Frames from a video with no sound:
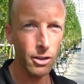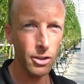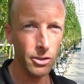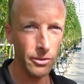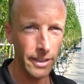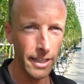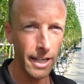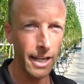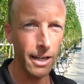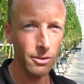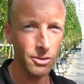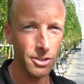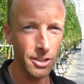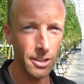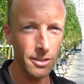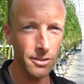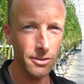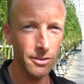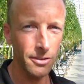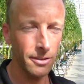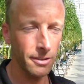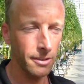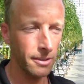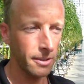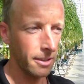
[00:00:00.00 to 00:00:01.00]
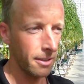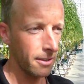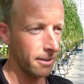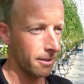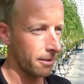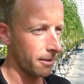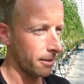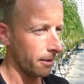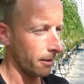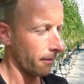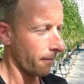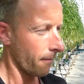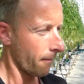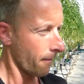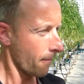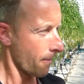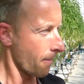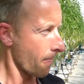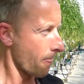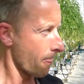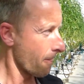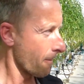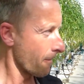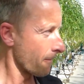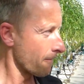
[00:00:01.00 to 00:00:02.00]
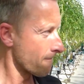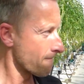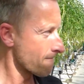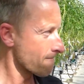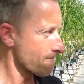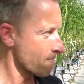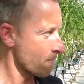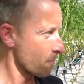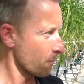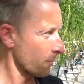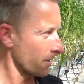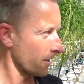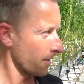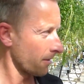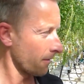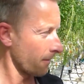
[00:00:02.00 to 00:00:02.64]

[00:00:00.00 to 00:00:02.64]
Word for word: our greenhouses. Cool. Do